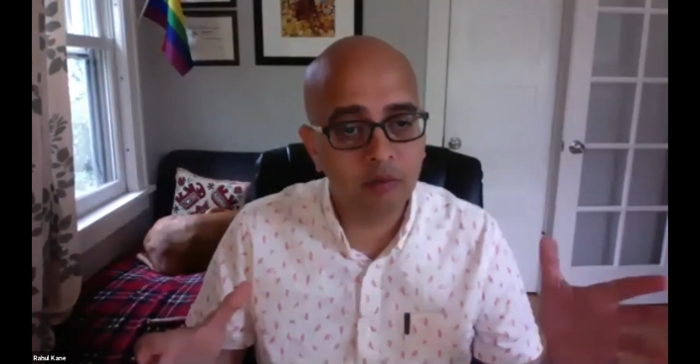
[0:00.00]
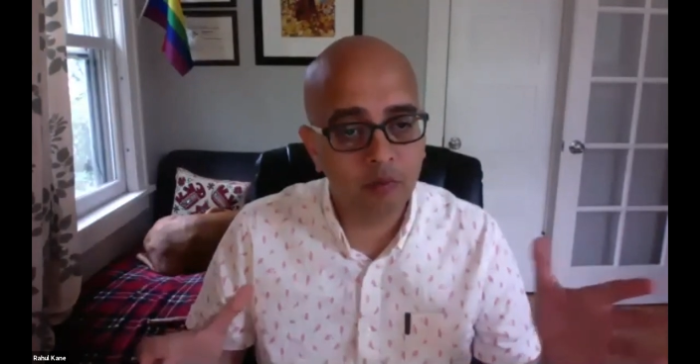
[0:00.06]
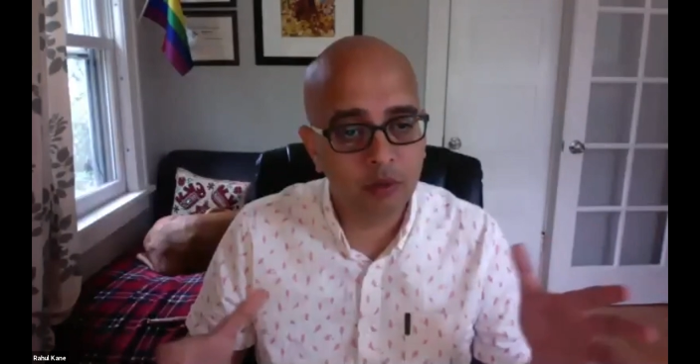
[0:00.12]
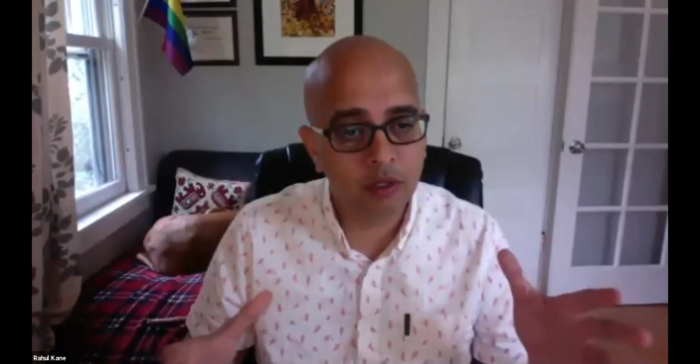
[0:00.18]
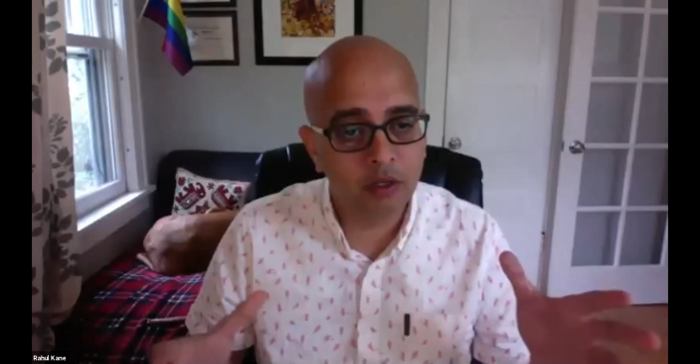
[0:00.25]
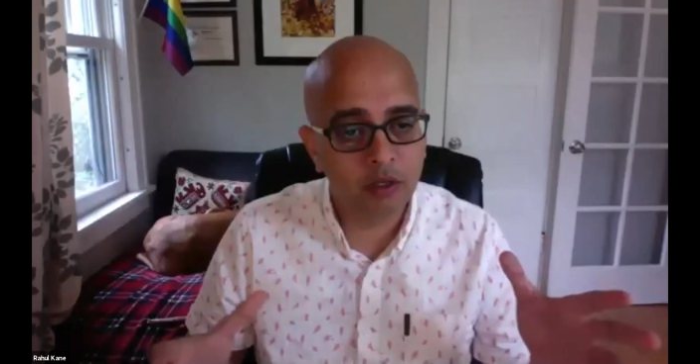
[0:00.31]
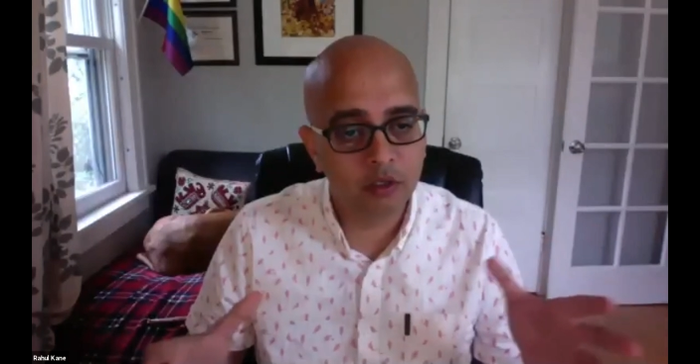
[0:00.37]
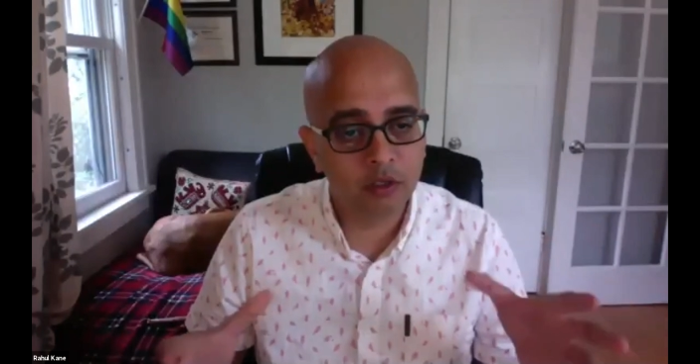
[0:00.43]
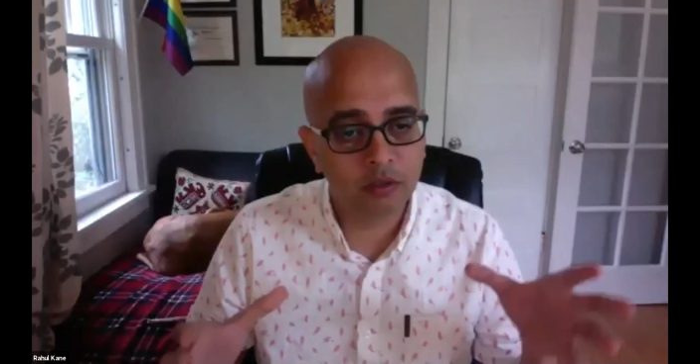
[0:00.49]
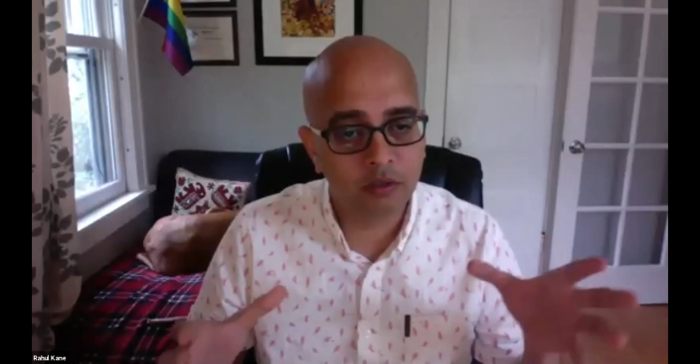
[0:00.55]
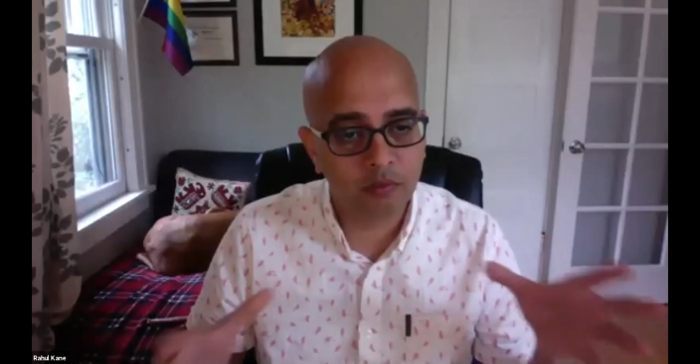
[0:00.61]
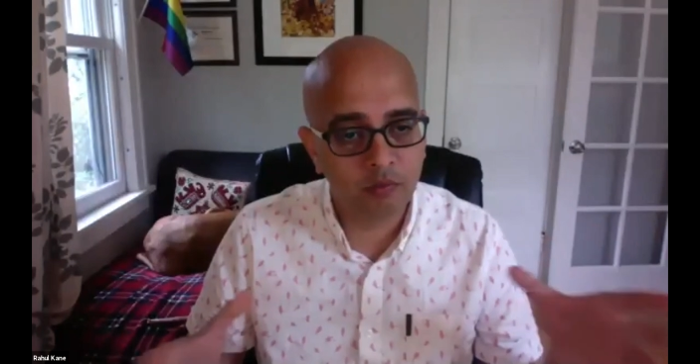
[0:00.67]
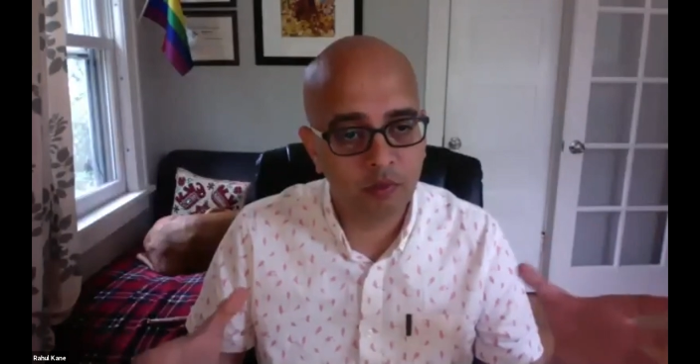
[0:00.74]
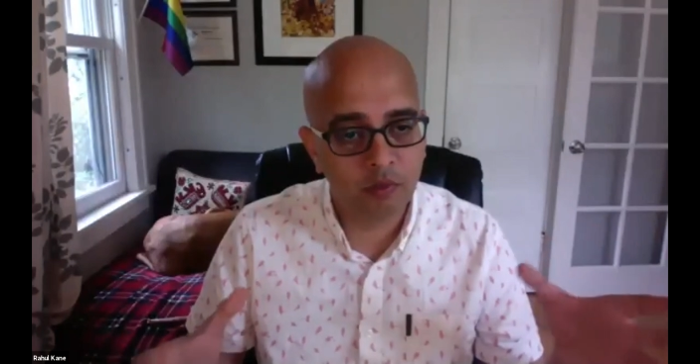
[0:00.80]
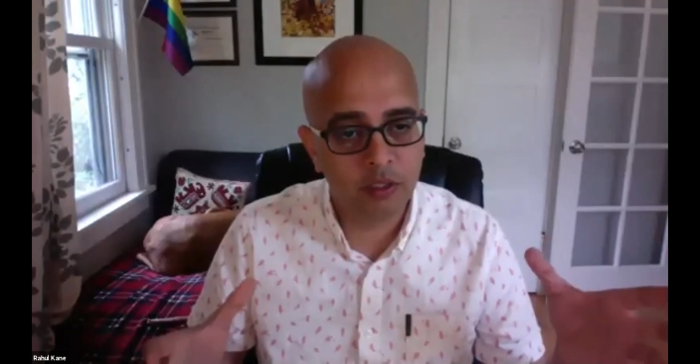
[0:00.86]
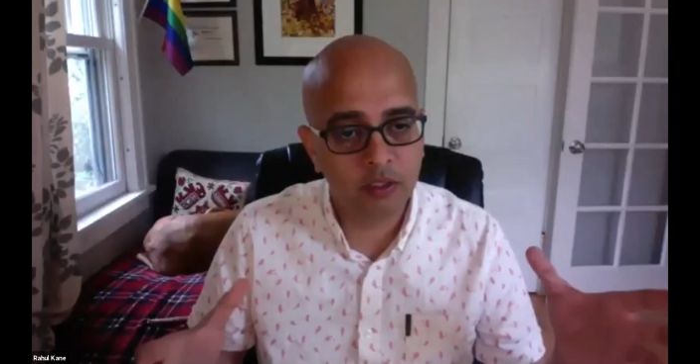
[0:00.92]

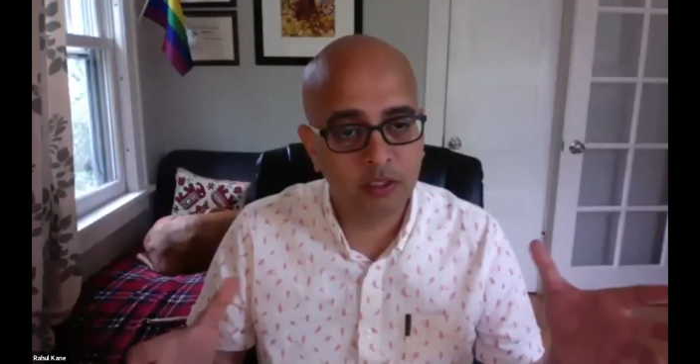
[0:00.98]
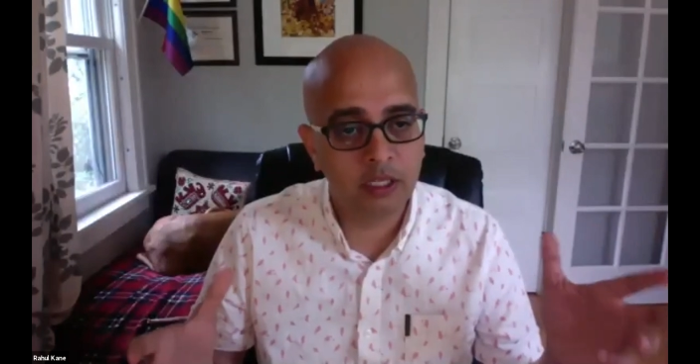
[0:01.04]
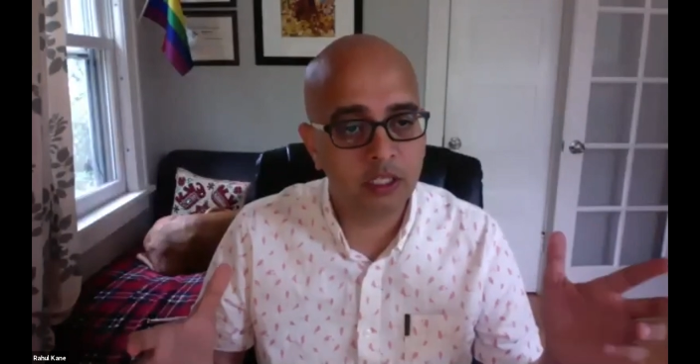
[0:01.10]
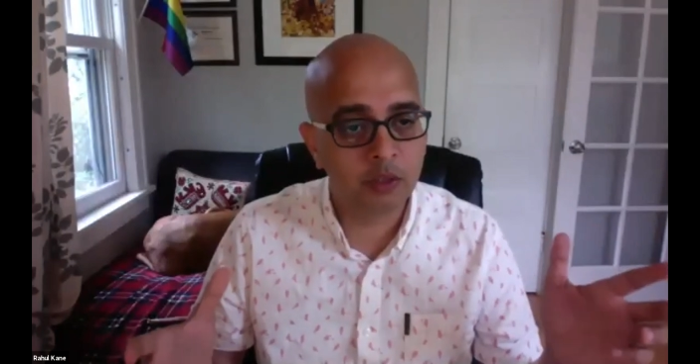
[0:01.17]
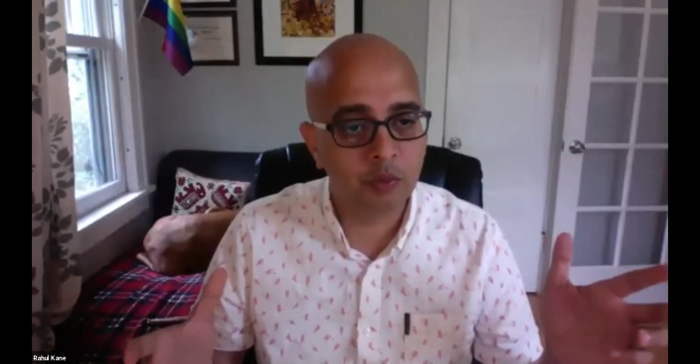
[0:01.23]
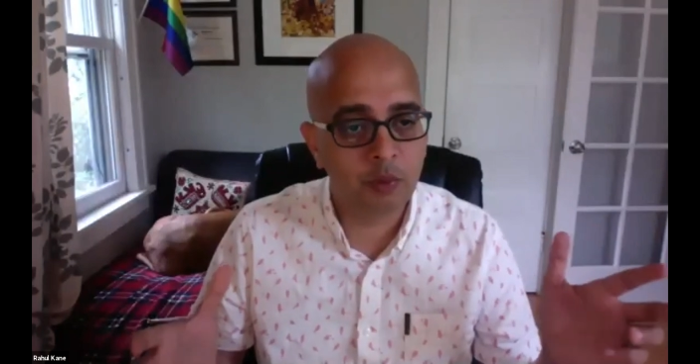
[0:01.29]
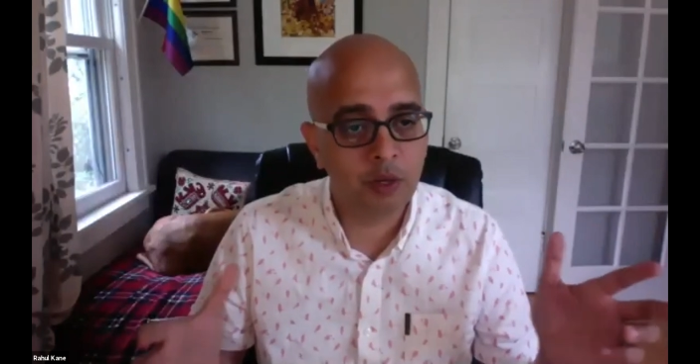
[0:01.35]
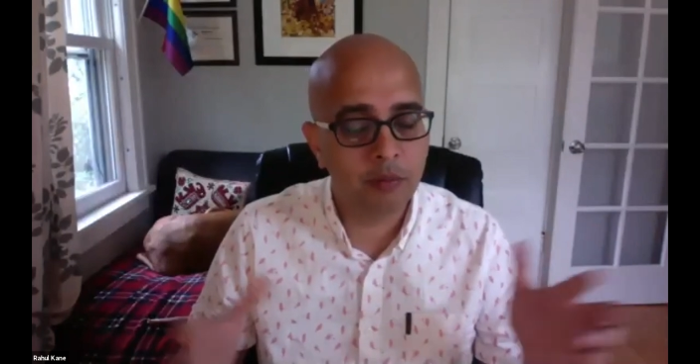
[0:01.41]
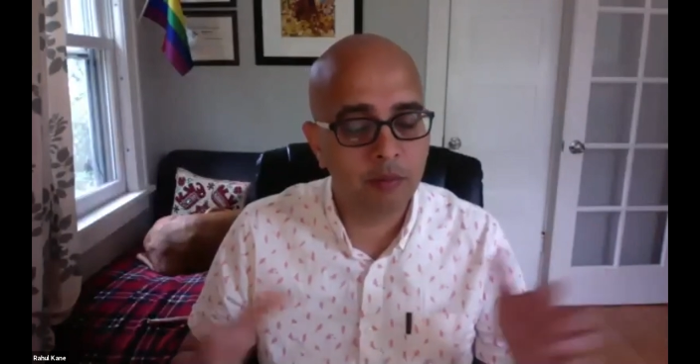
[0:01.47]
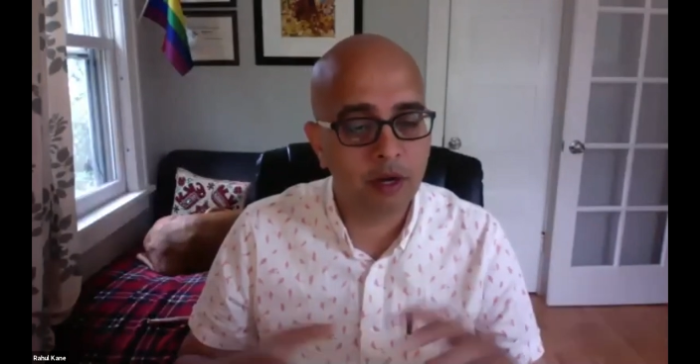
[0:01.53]
within 6-week